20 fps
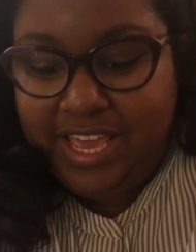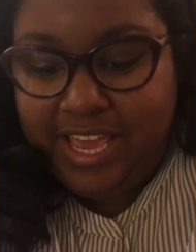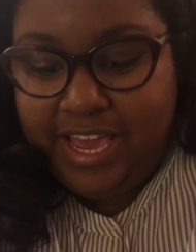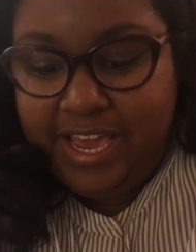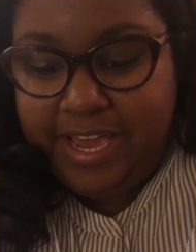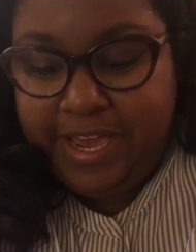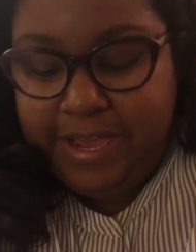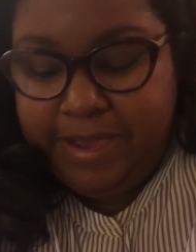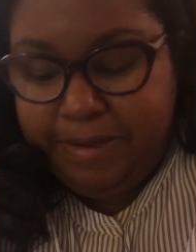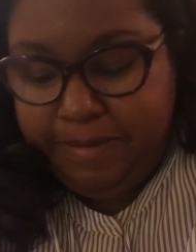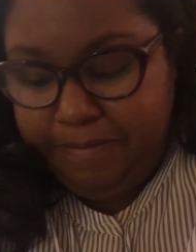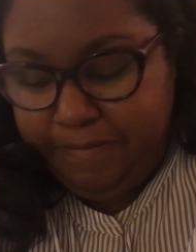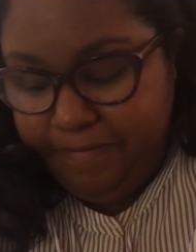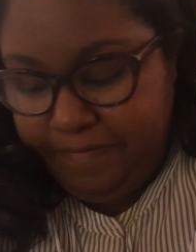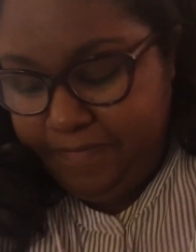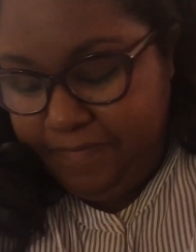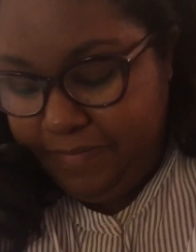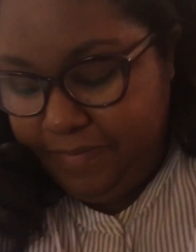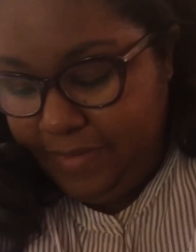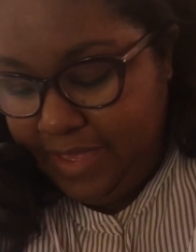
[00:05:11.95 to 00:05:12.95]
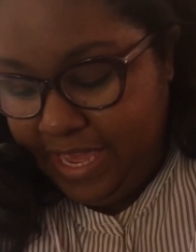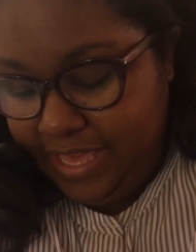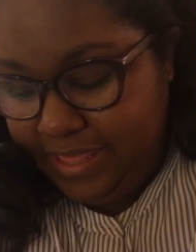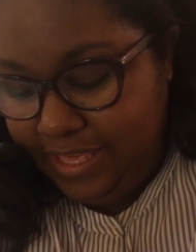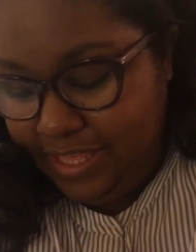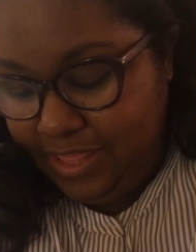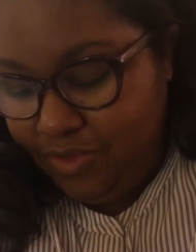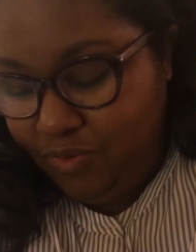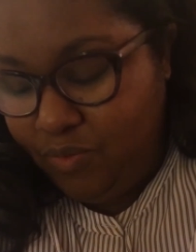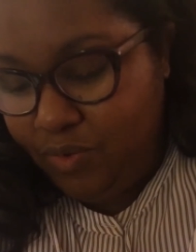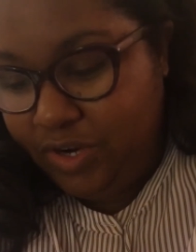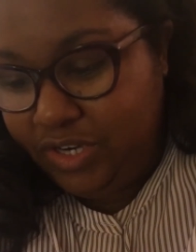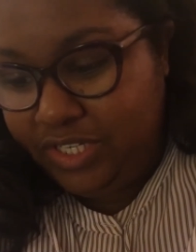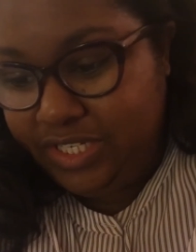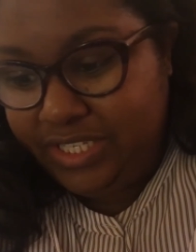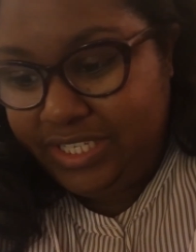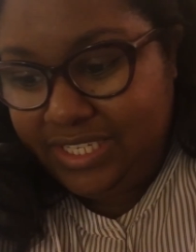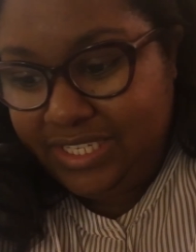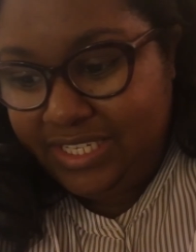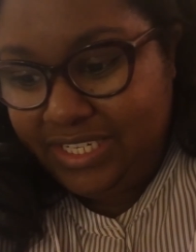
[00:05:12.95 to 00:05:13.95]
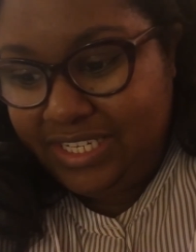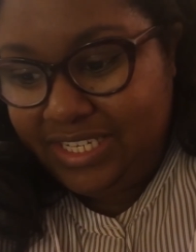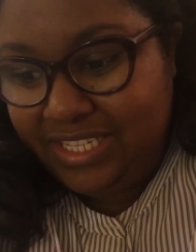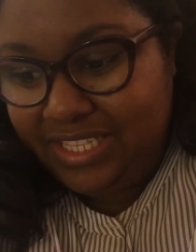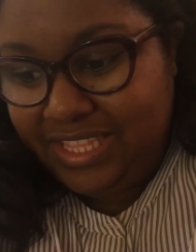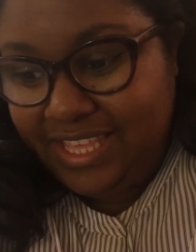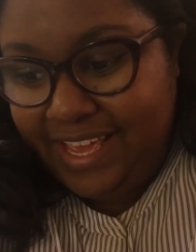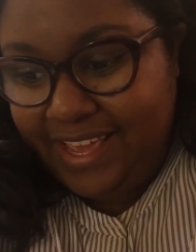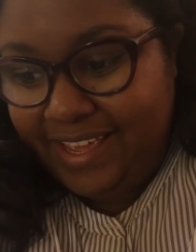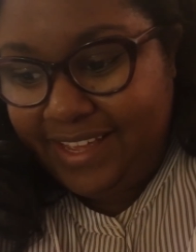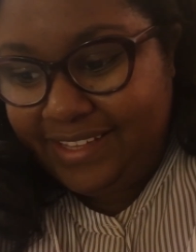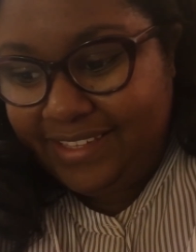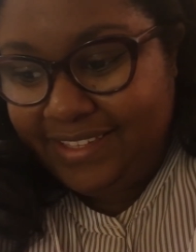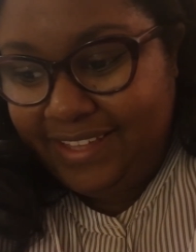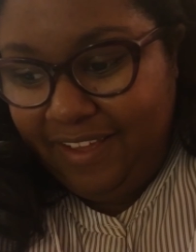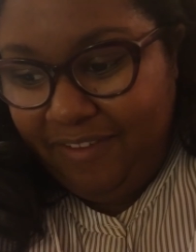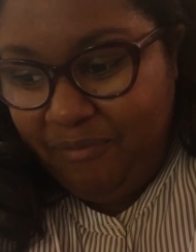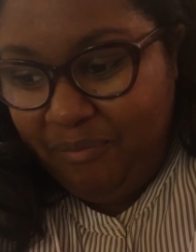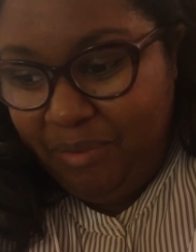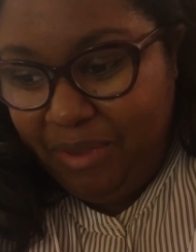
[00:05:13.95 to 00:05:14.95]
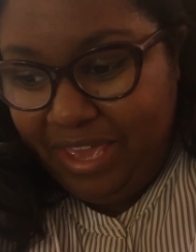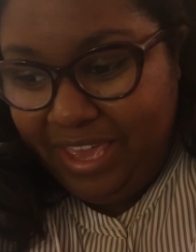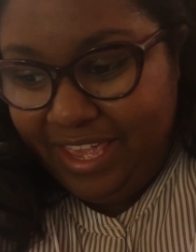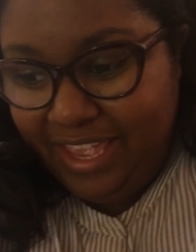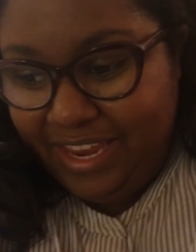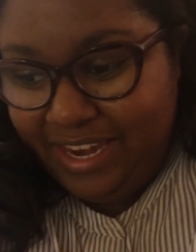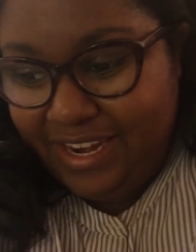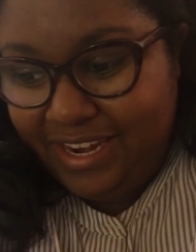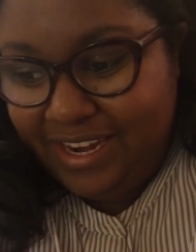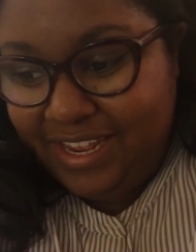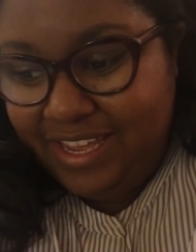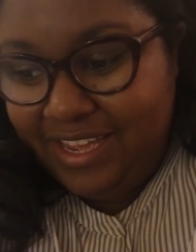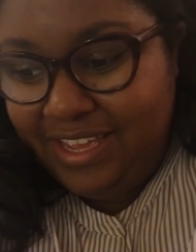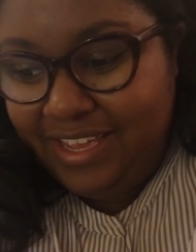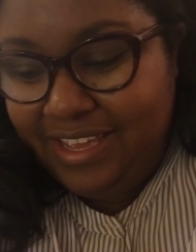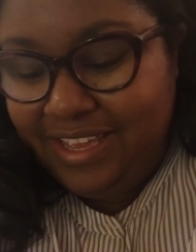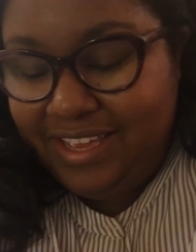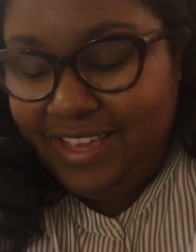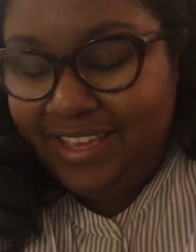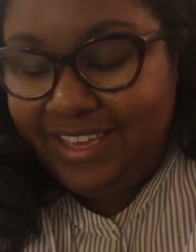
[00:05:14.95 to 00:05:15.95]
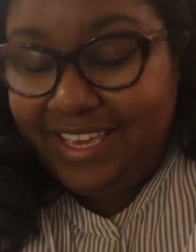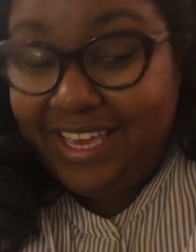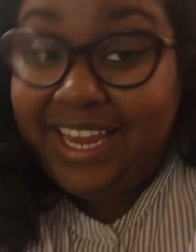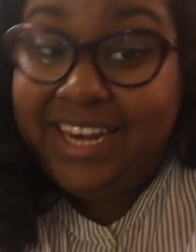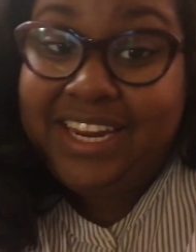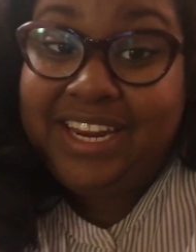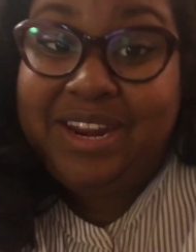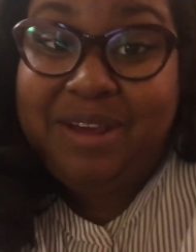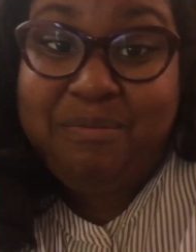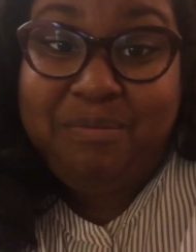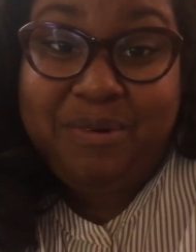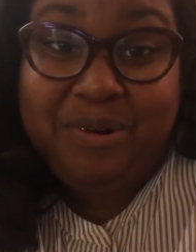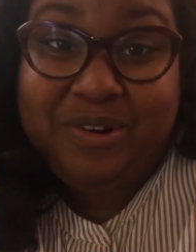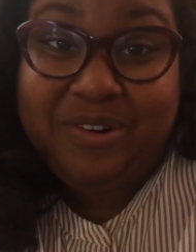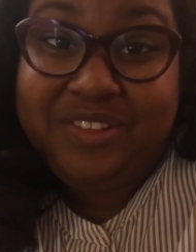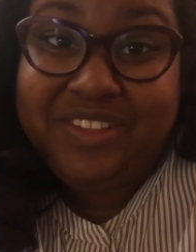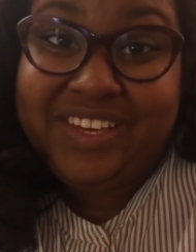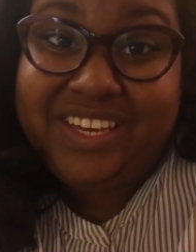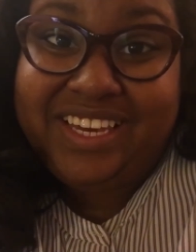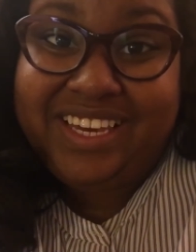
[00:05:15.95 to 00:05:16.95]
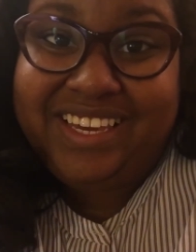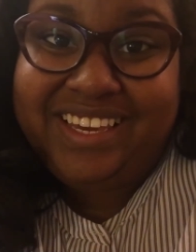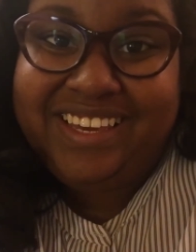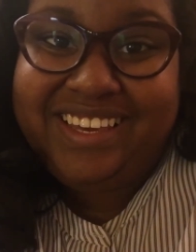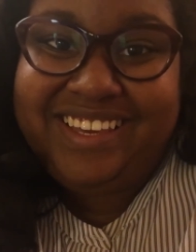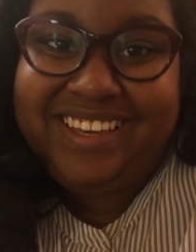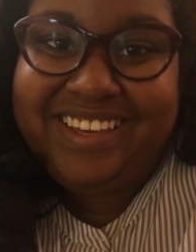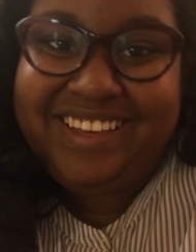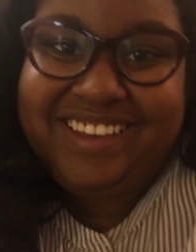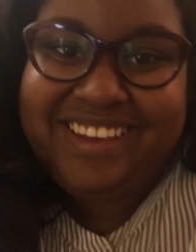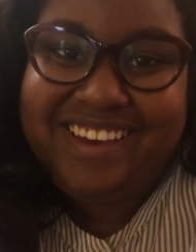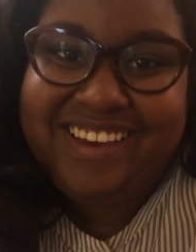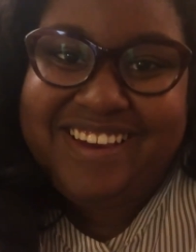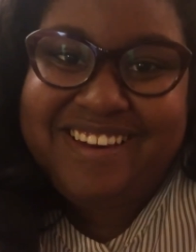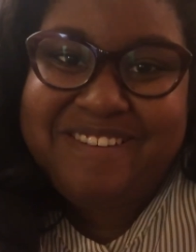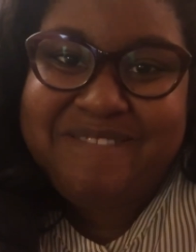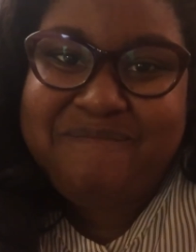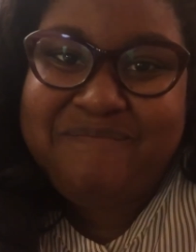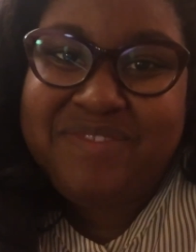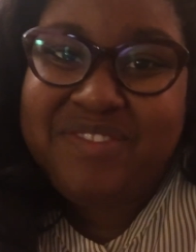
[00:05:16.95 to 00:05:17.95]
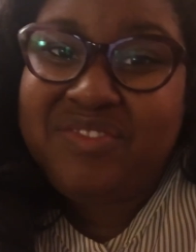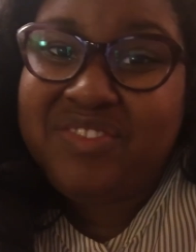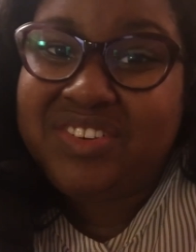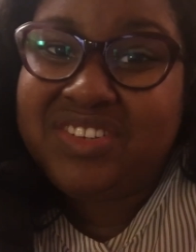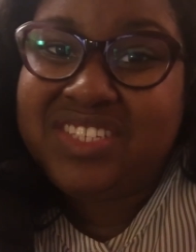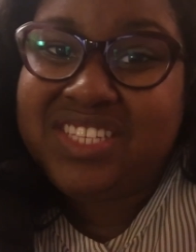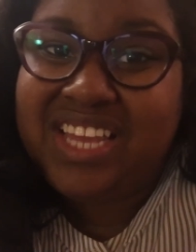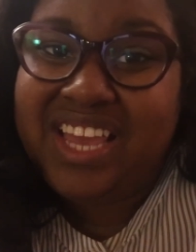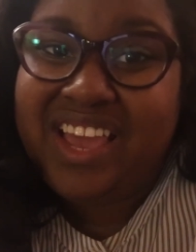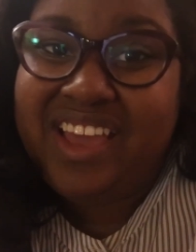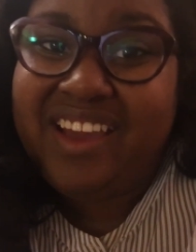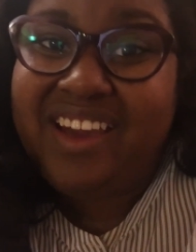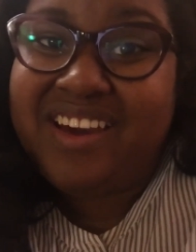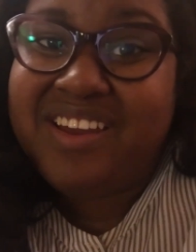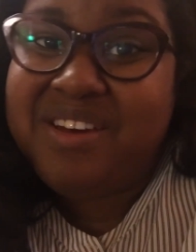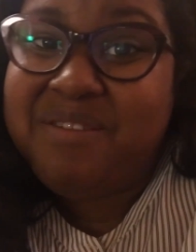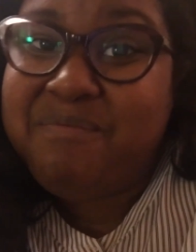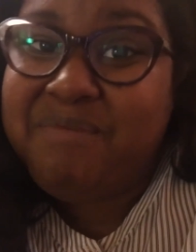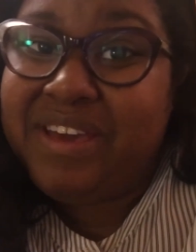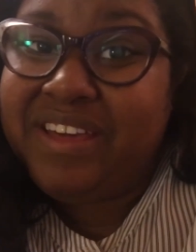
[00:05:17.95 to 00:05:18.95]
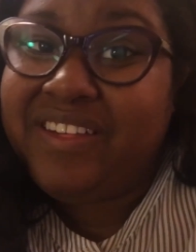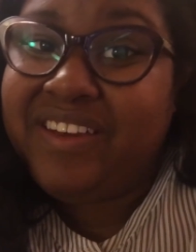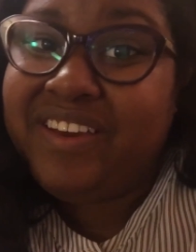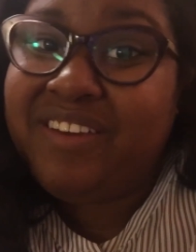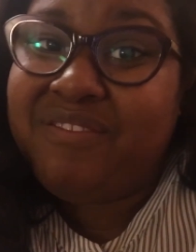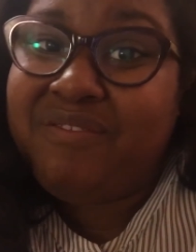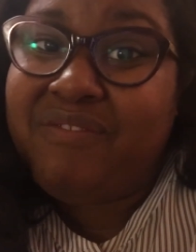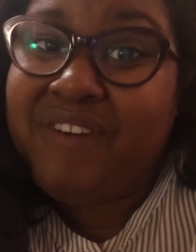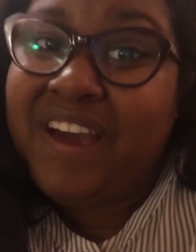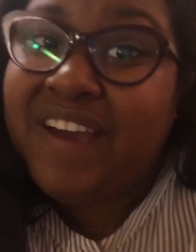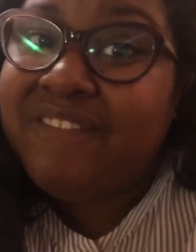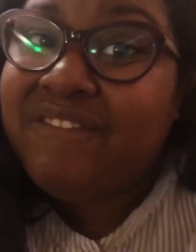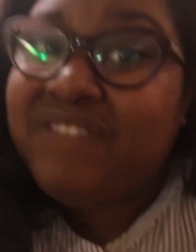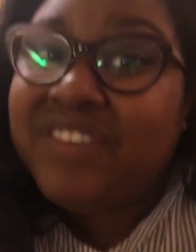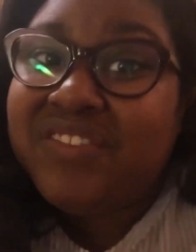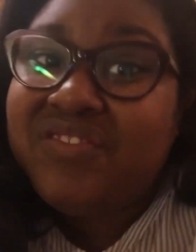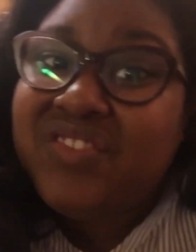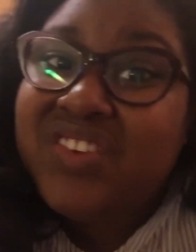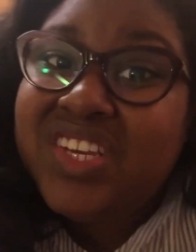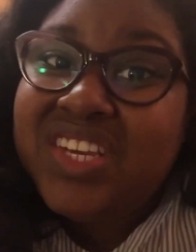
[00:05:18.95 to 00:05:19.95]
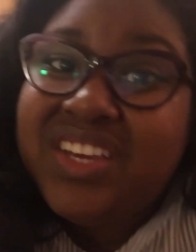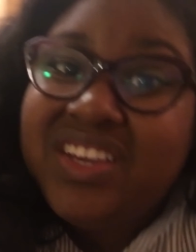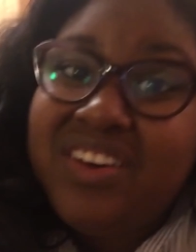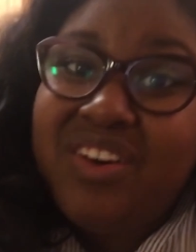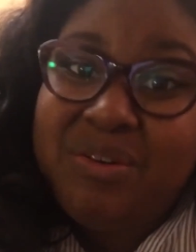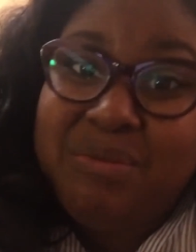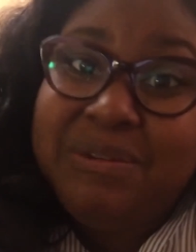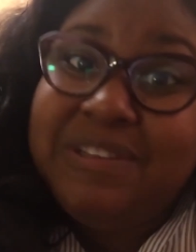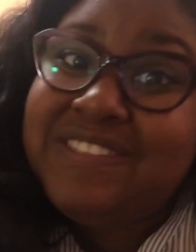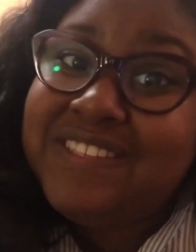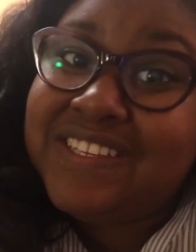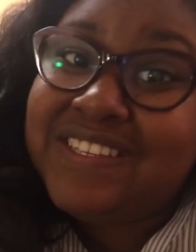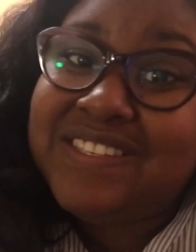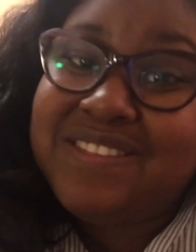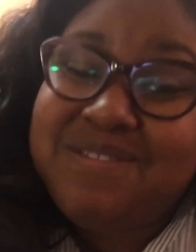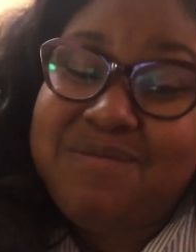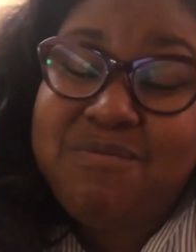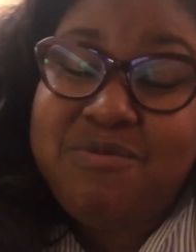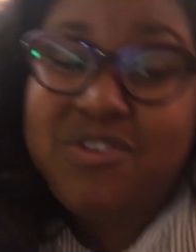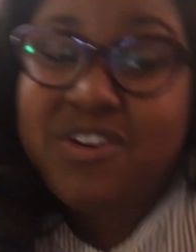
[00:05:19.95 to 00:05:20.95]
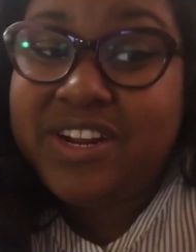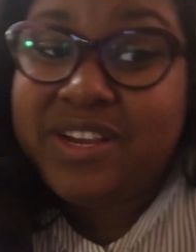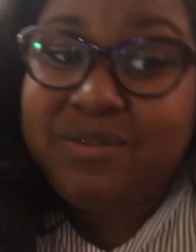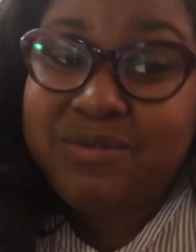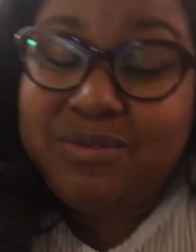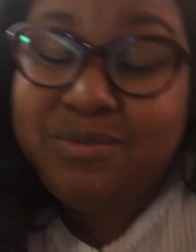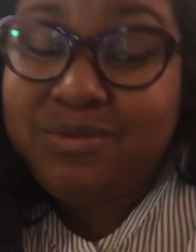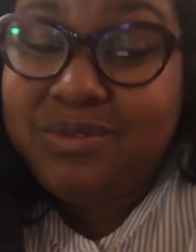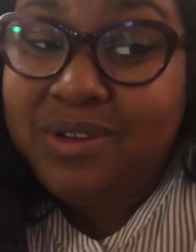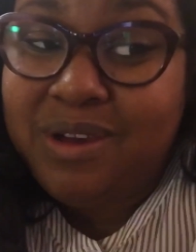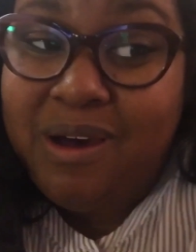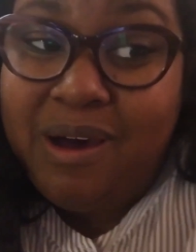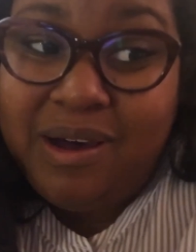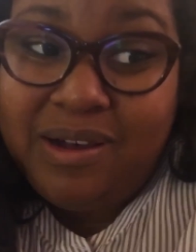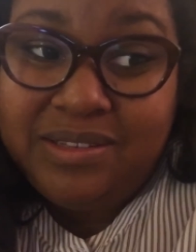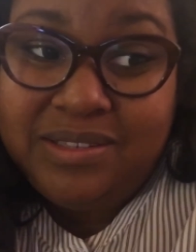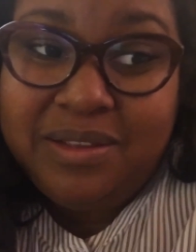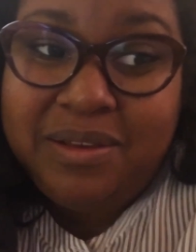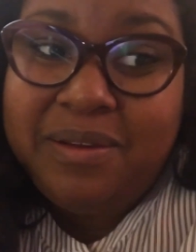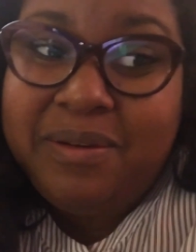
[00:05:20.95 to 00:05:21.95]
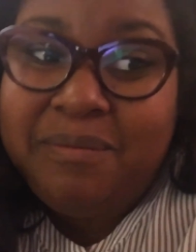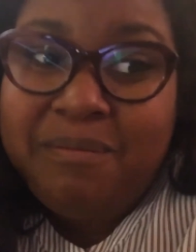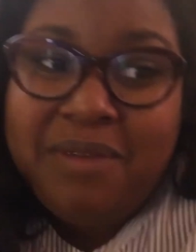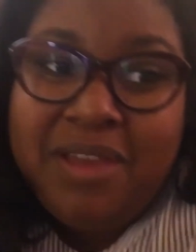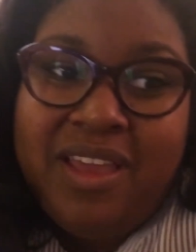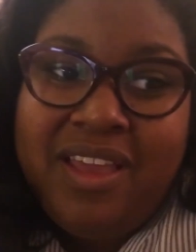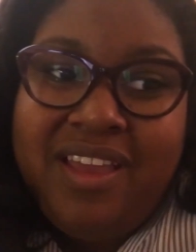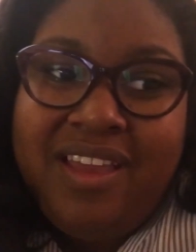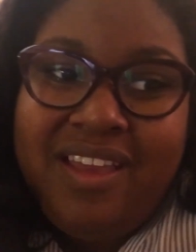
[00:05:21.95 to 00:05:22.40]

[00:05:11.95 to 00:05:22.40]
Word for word: Um, I think the worst things have been getting up early. Um, the first day I got up at like 5.50, almost 6 in the morning, which was awesome.